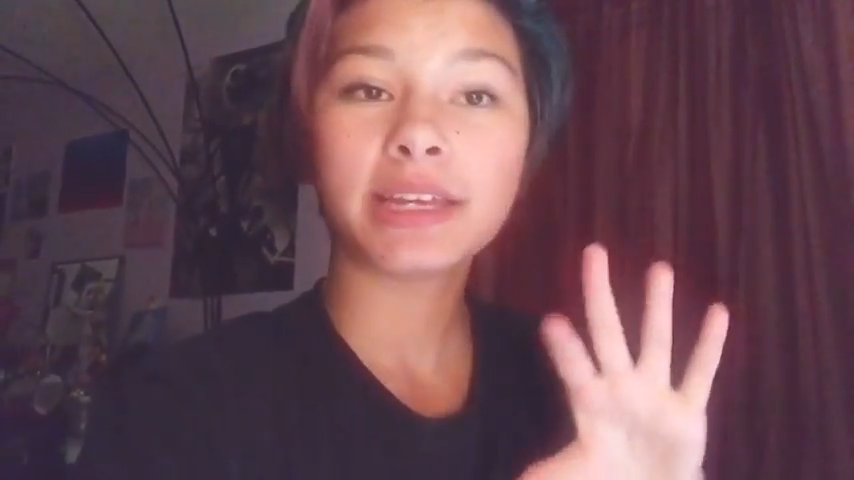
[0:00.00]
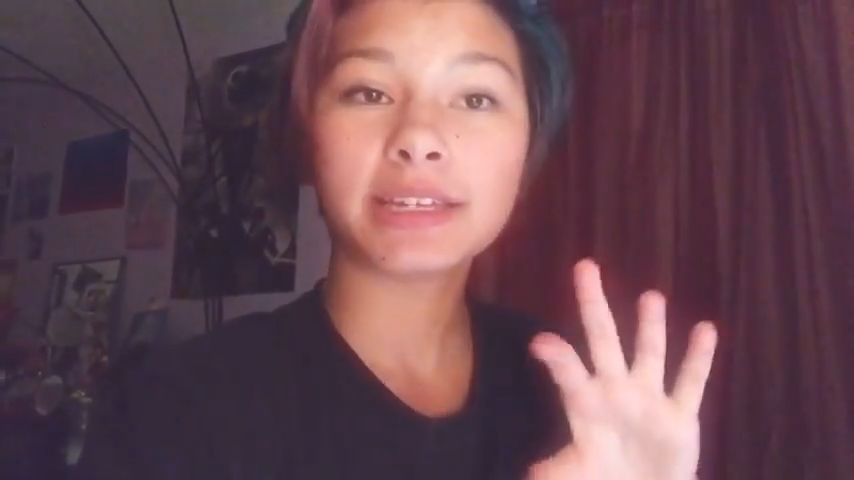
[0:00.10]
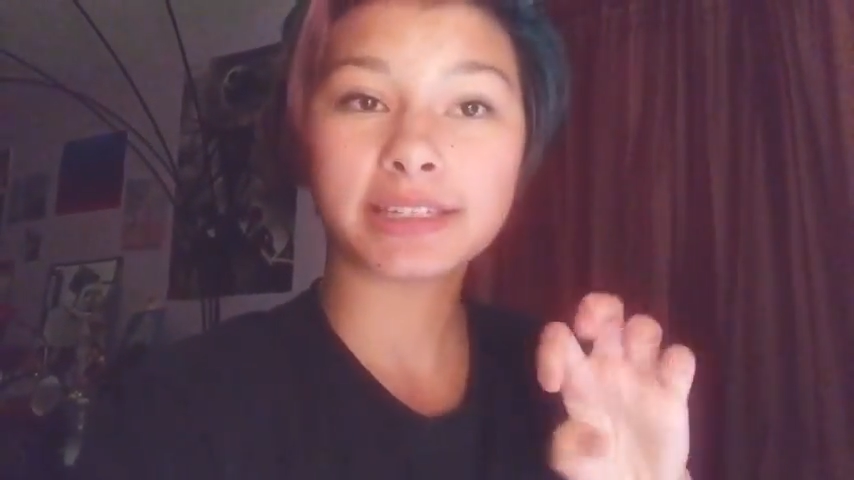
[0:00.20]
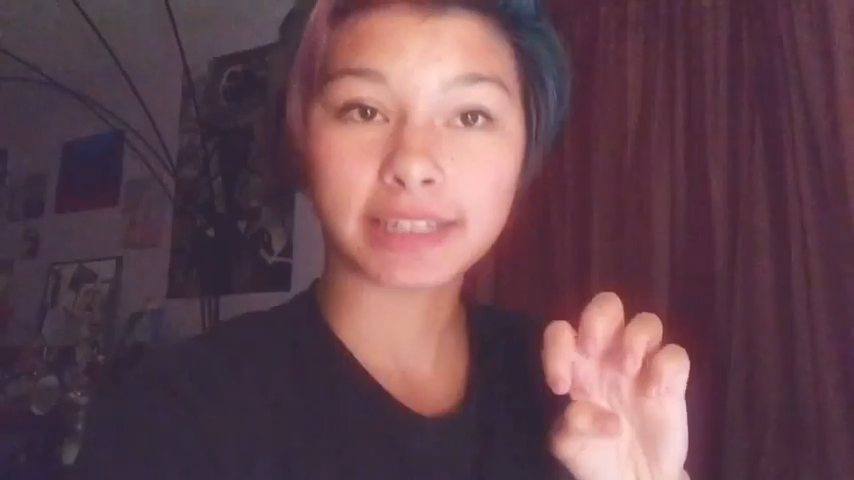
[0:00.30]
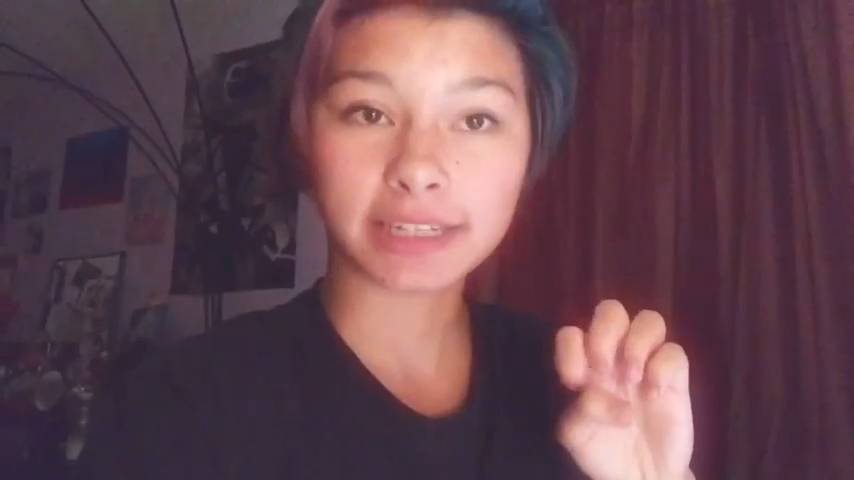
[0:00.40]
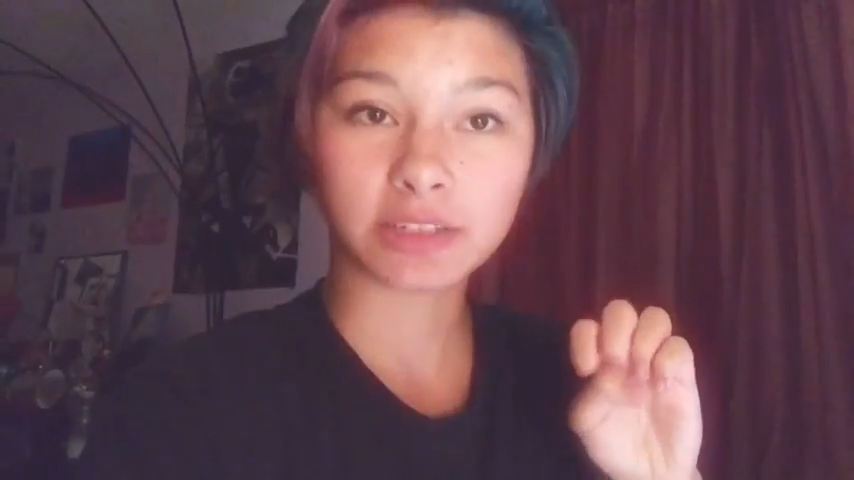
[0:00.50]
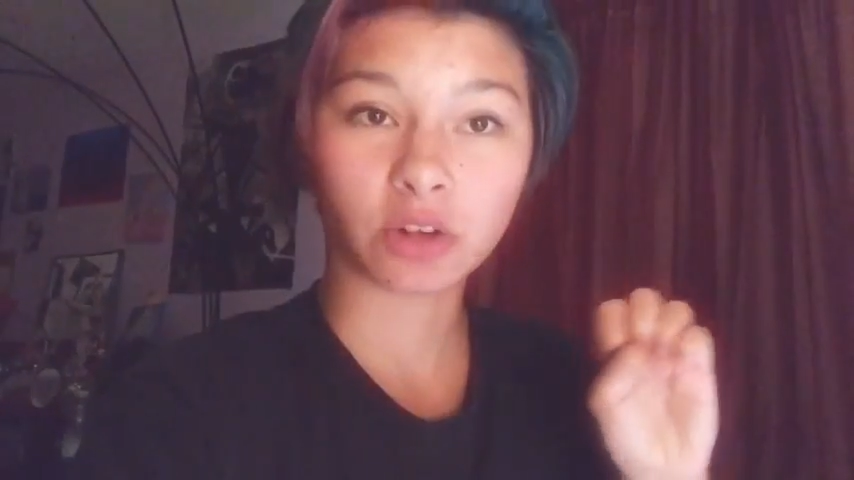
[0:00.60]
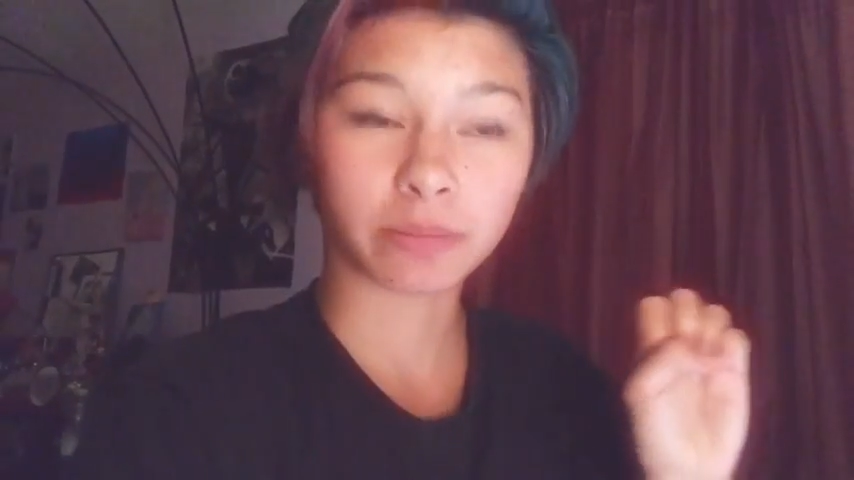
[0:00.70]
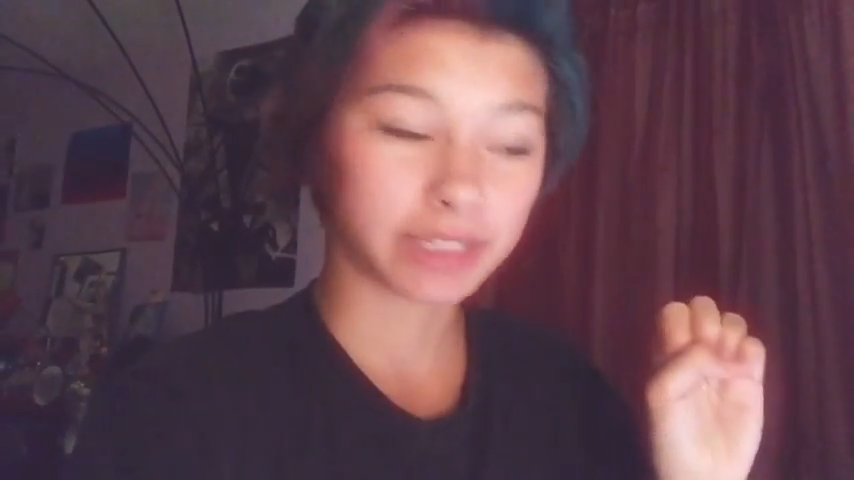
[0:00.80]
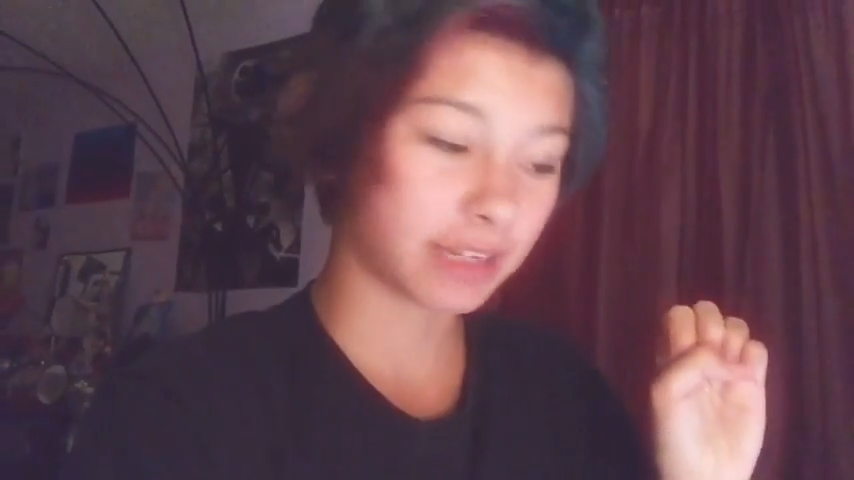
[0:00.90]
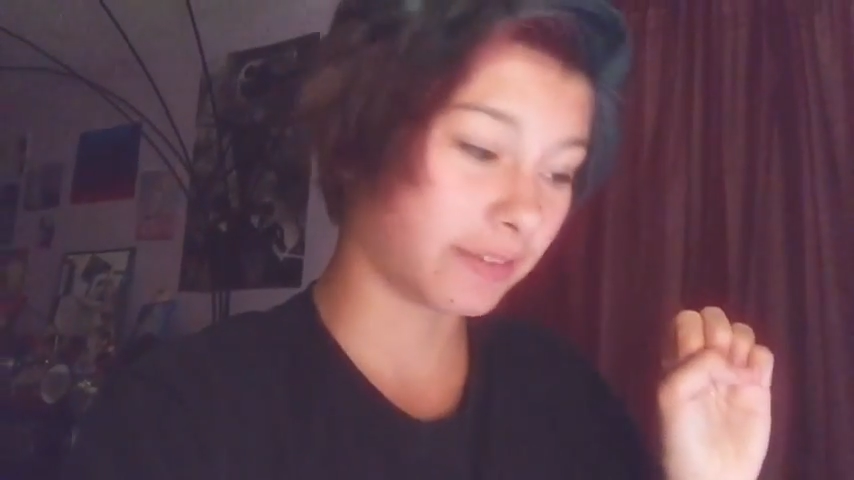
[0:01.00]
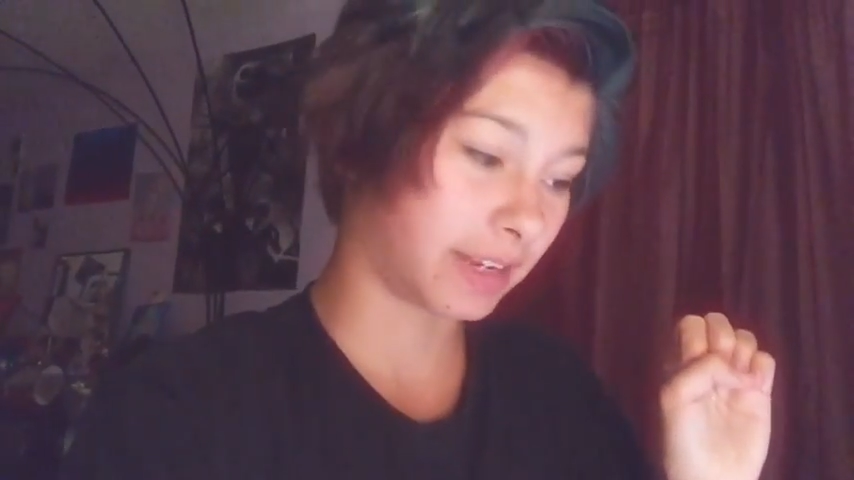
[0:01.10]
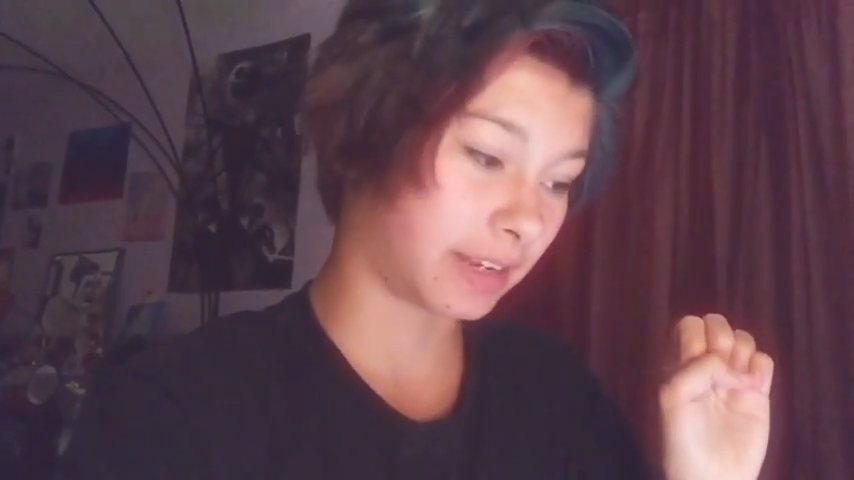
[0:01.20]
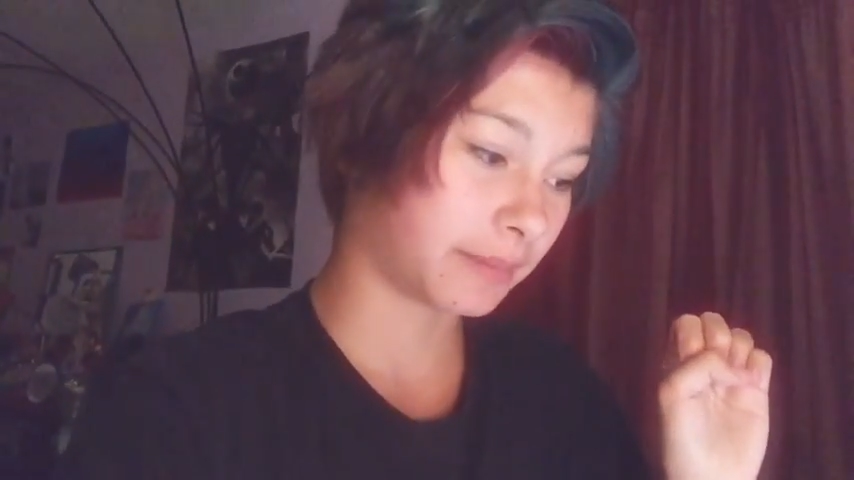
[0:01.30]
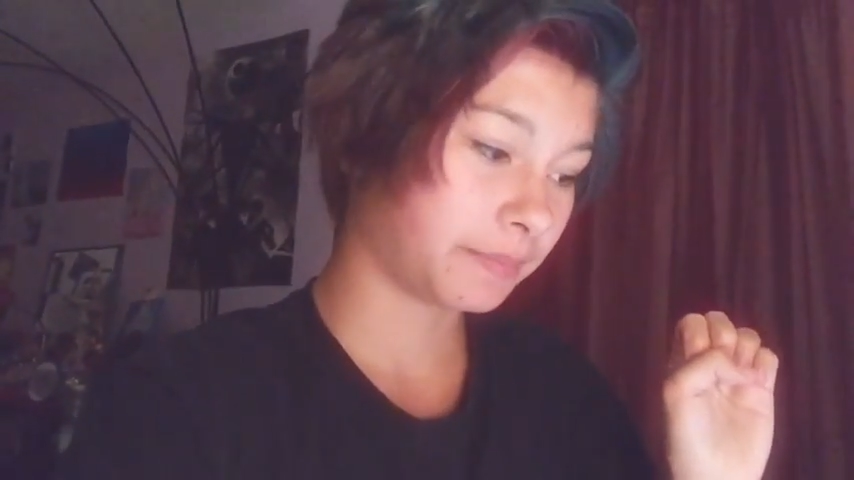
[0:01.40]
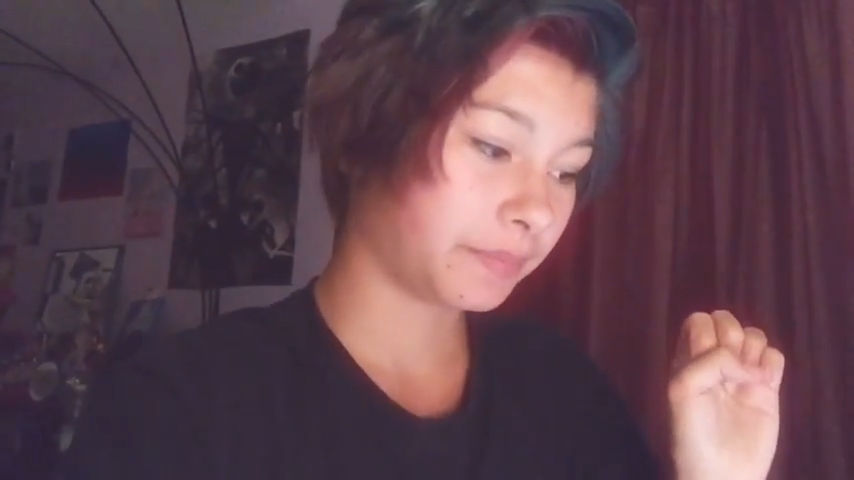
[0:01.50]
Cisnormativity